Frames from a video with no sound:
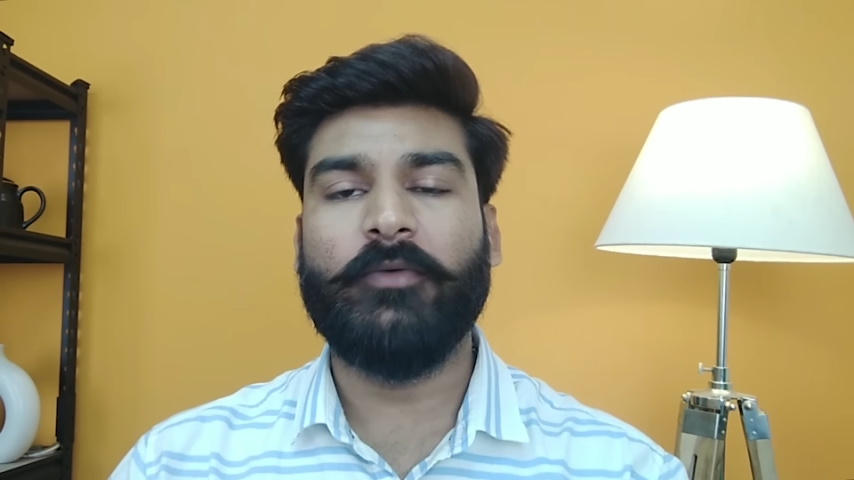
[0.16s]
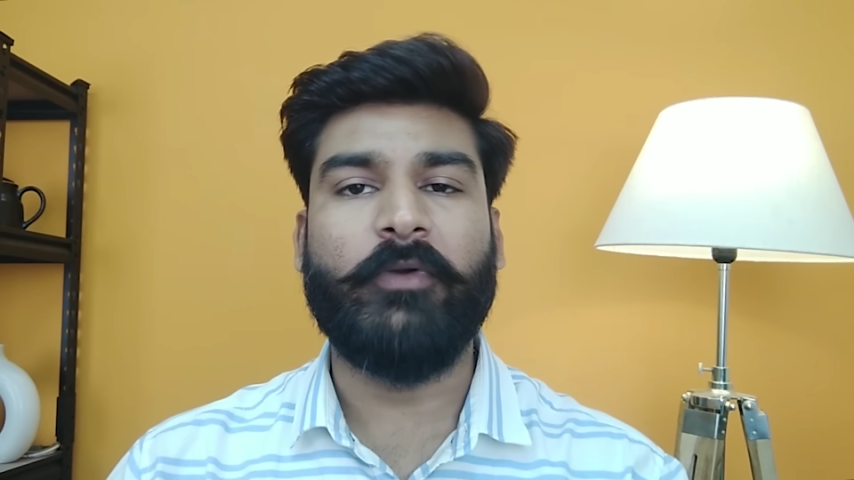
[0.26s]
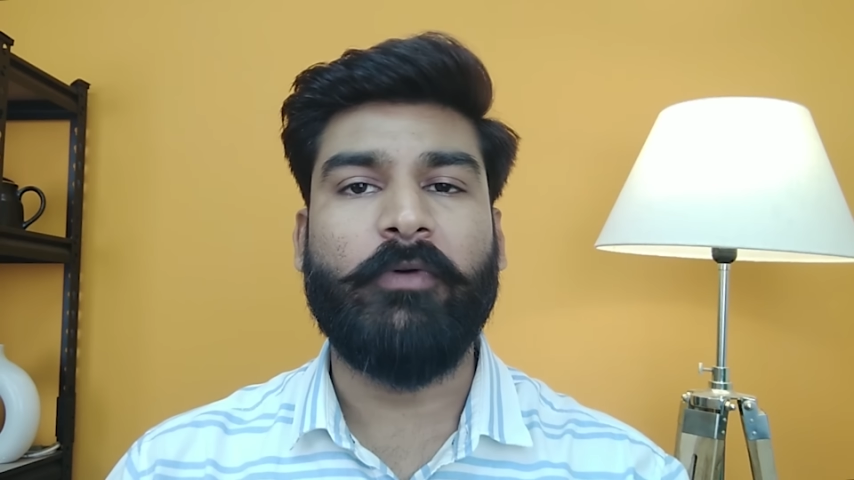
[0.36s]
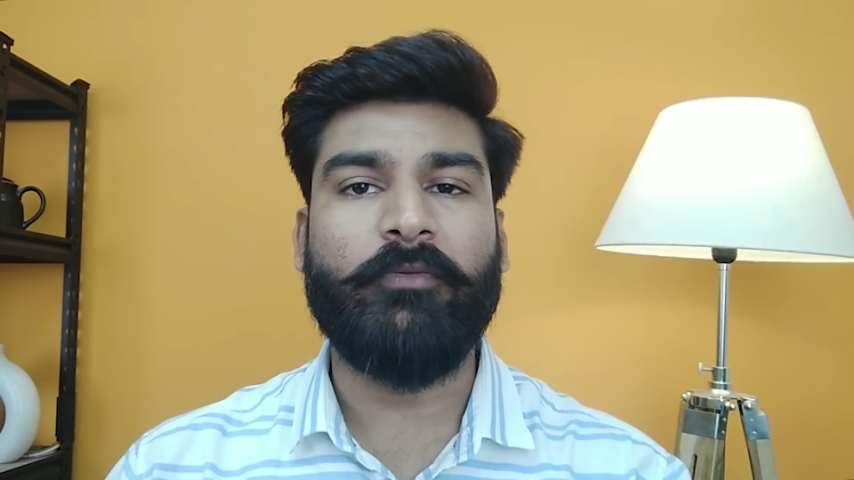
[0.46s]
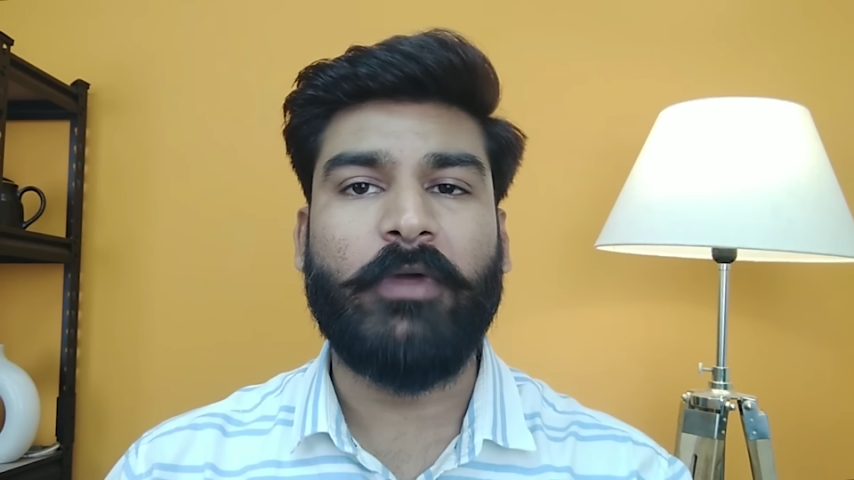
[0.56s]

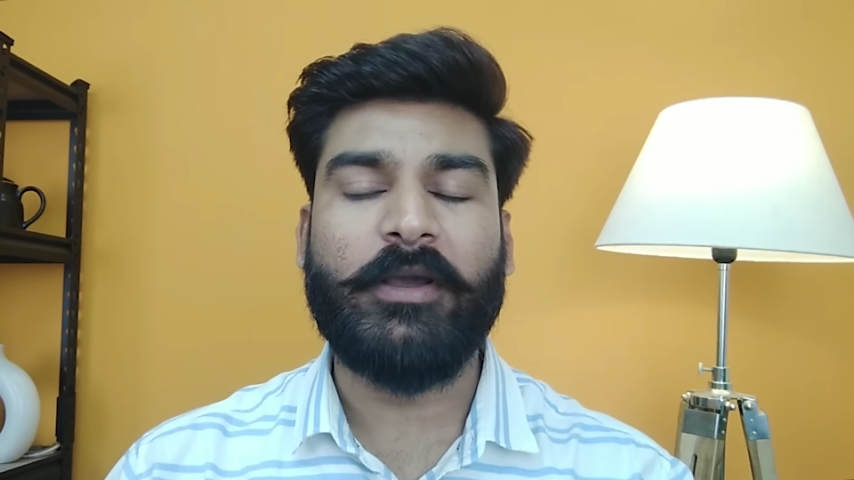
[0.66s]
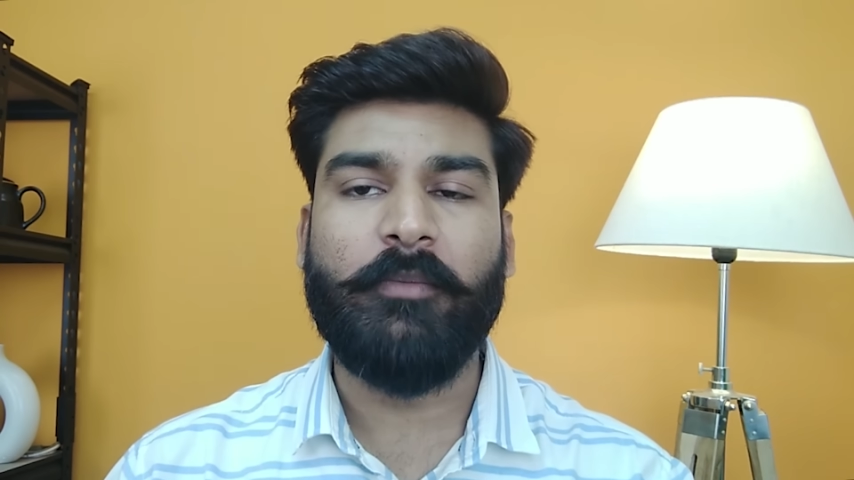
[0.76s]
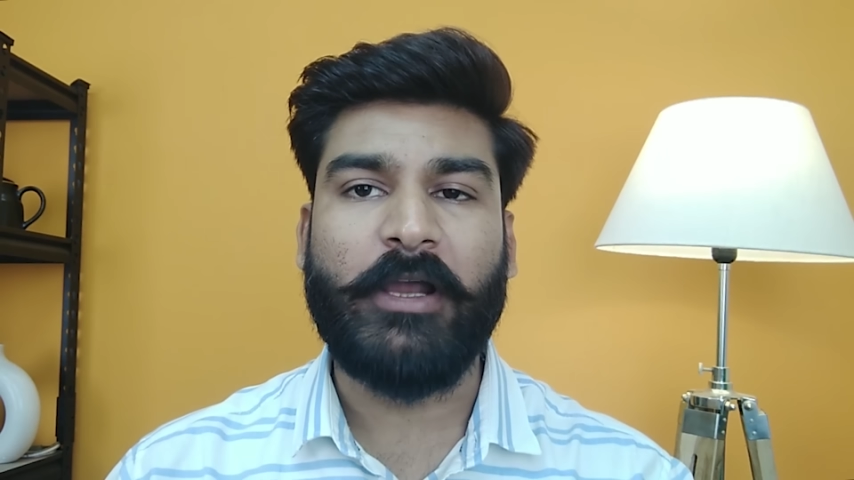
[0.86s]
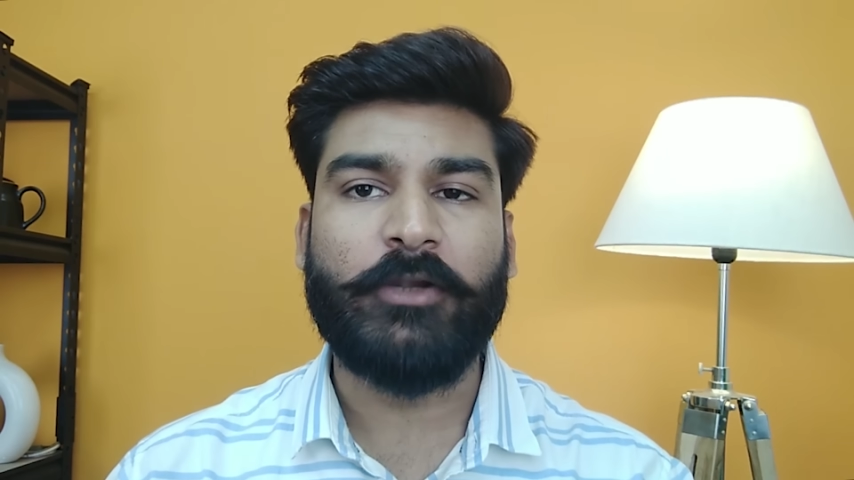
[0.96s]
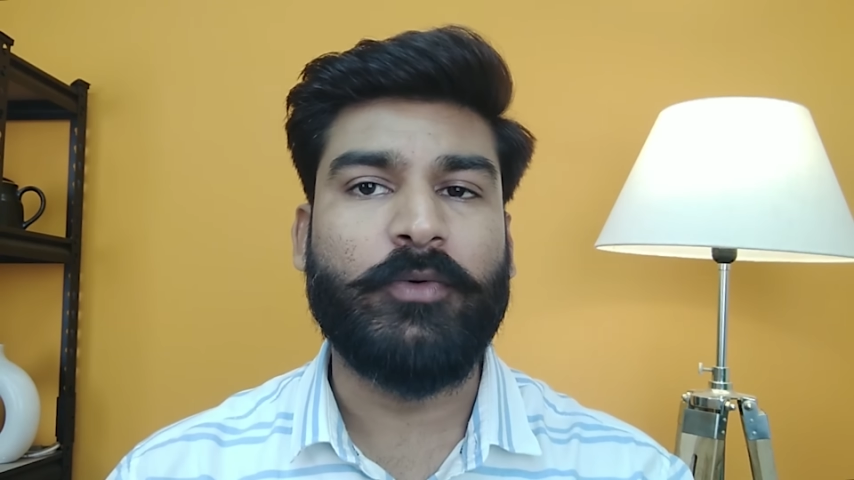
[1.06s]
everyone, welcome
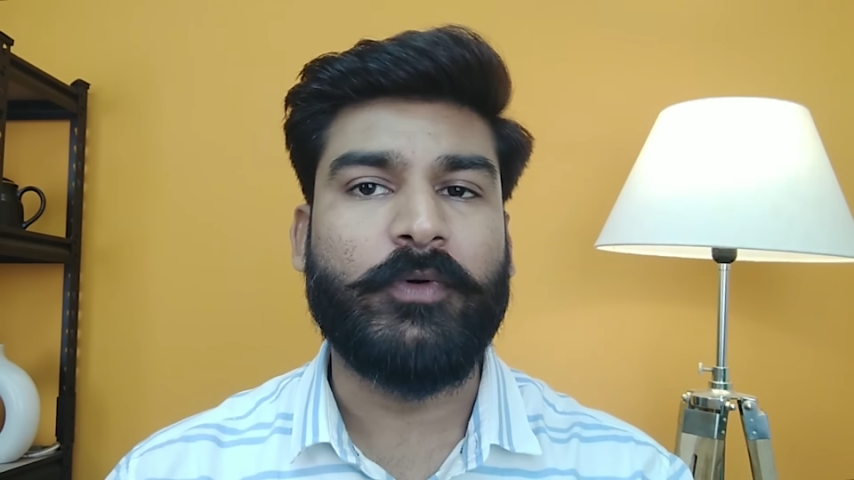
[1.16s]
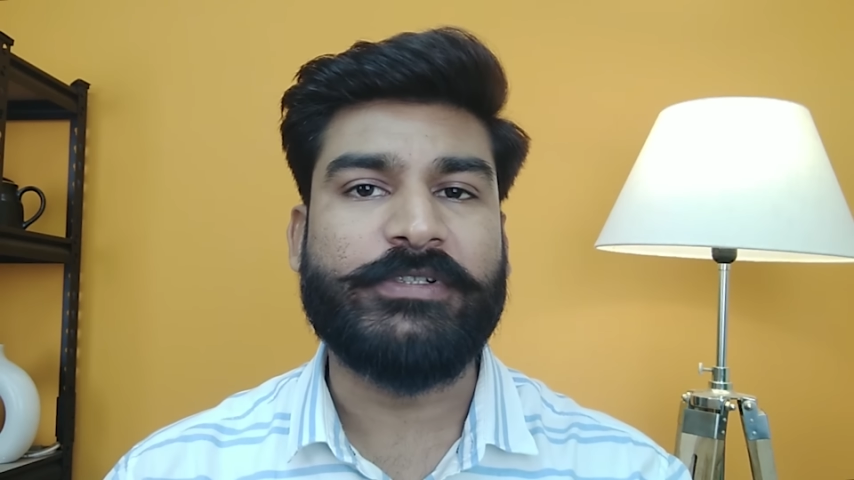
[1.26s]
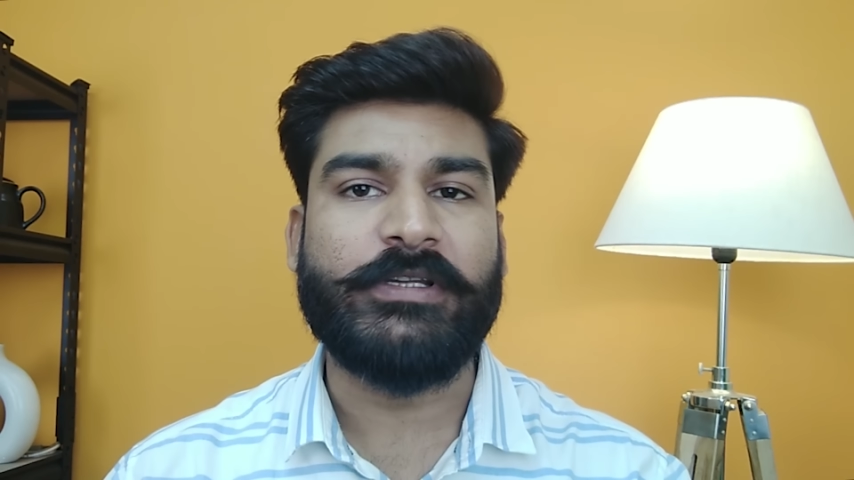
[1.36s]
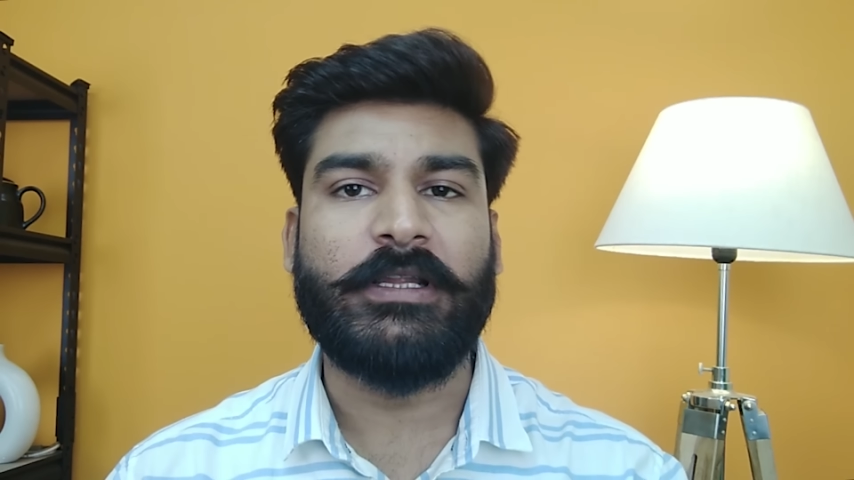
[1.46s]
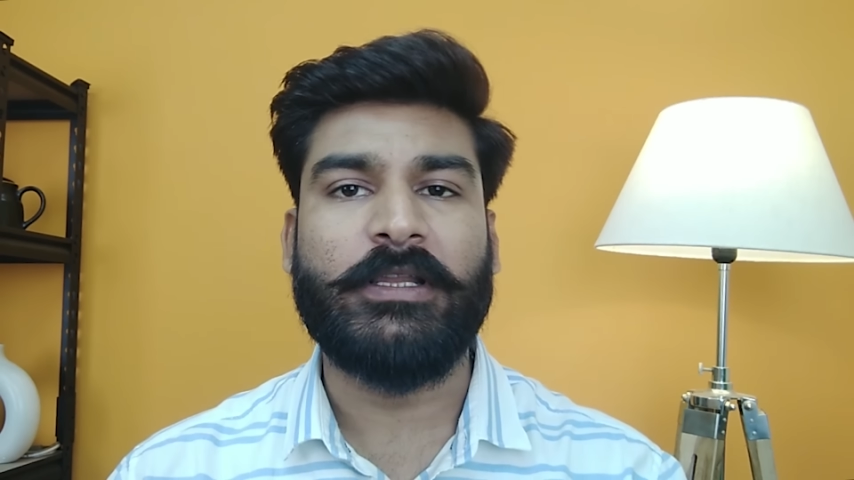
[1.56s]
back to our
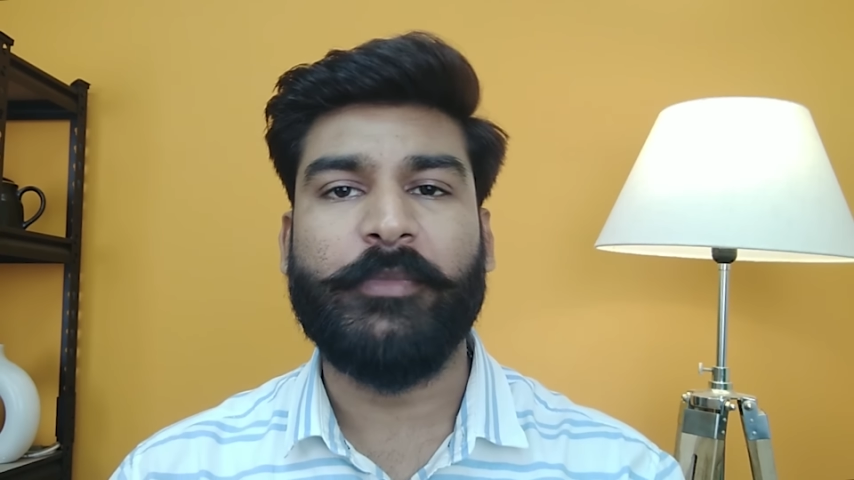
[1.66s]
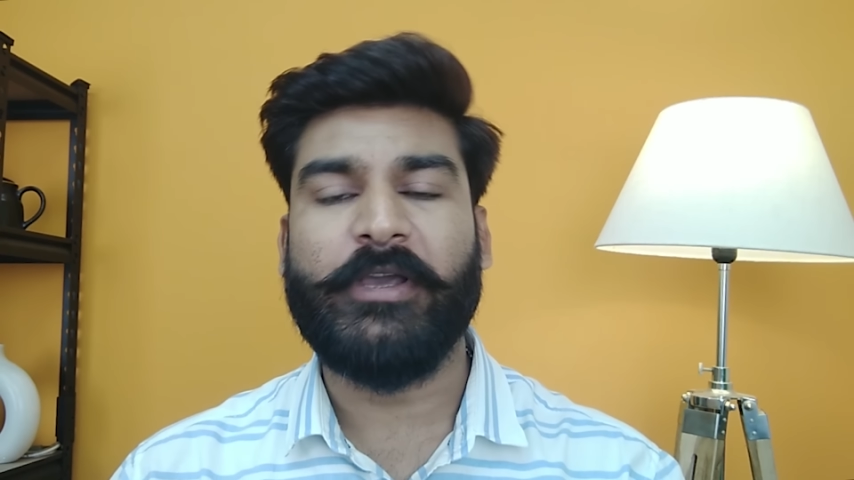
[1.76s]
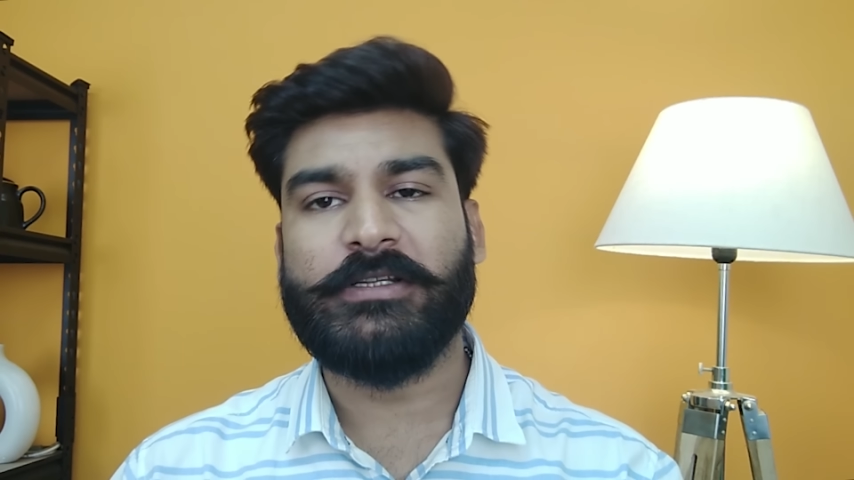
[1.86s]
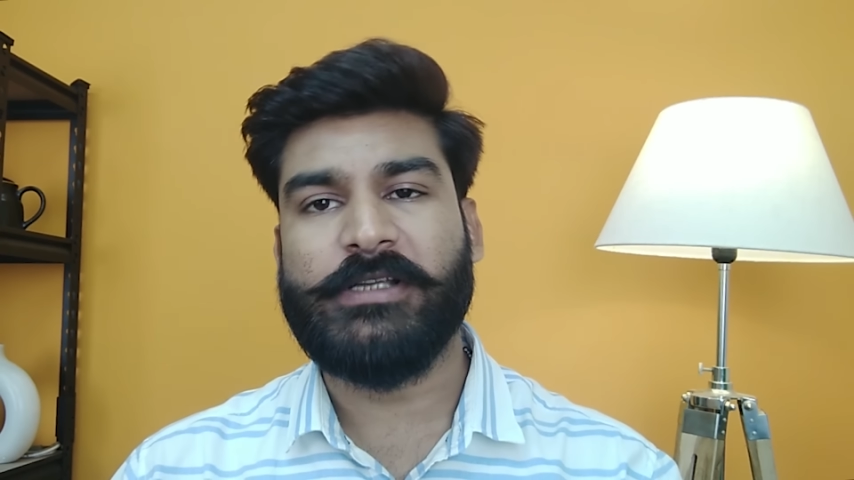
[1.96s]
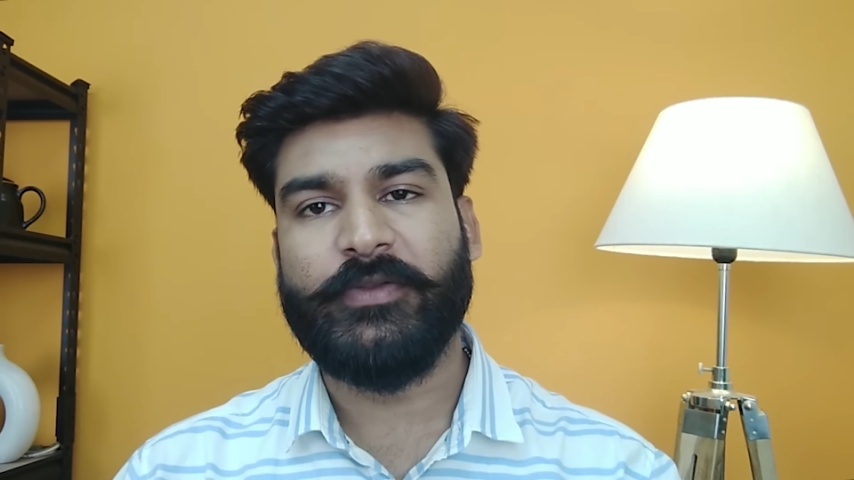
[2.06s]
channel
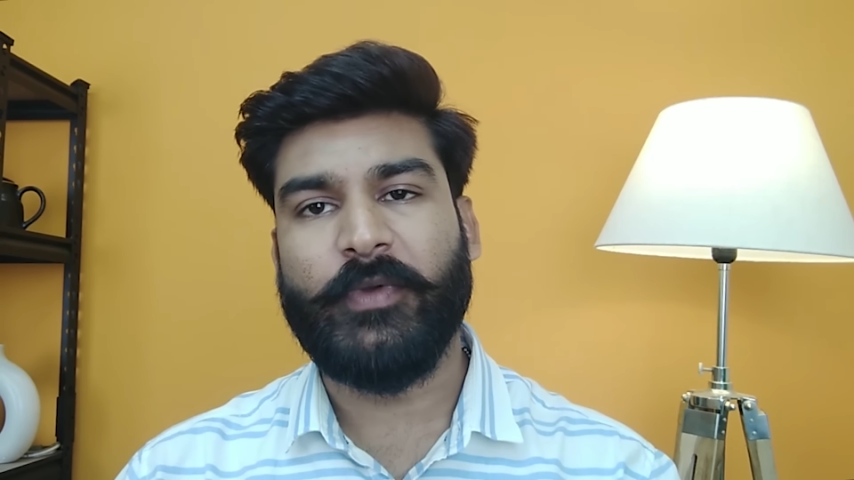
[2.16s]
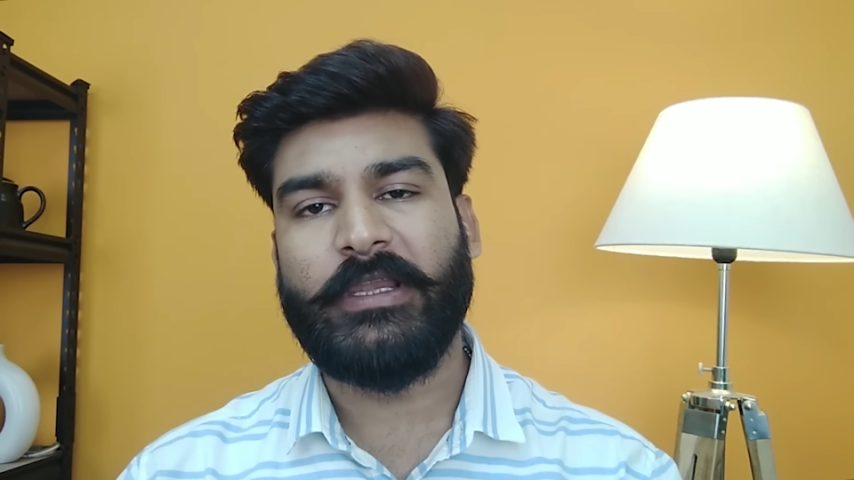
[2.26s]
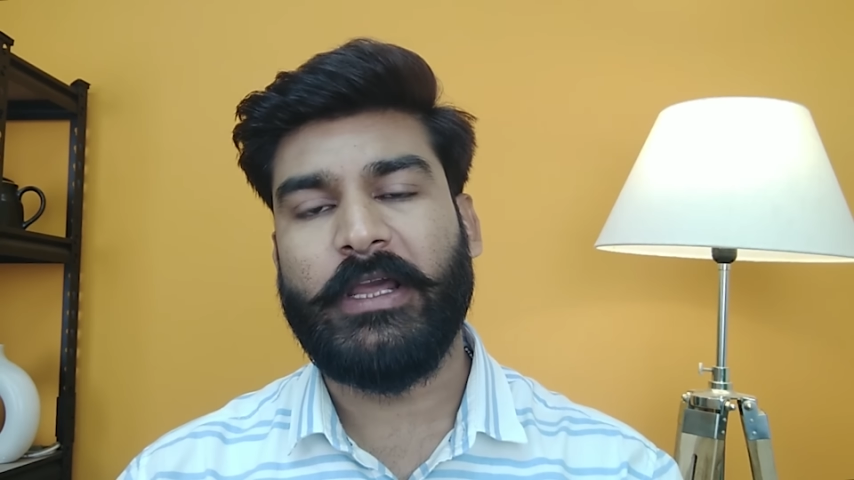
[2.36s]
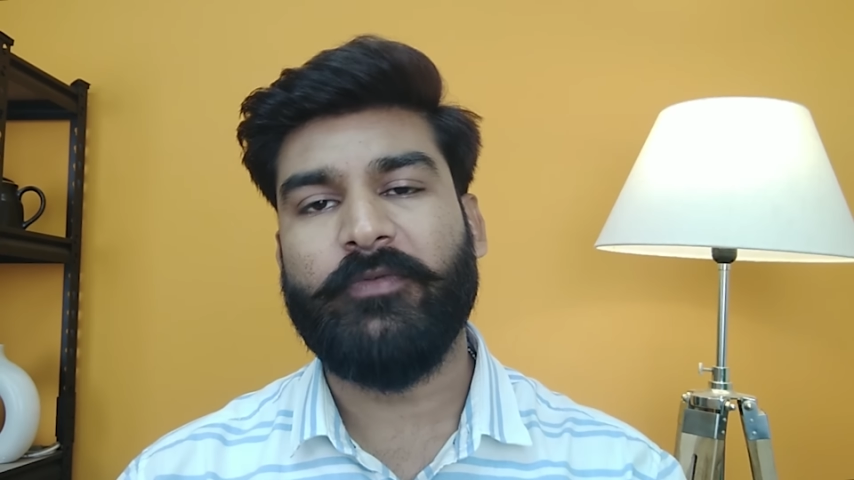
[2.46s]
Immigration Quick Tech.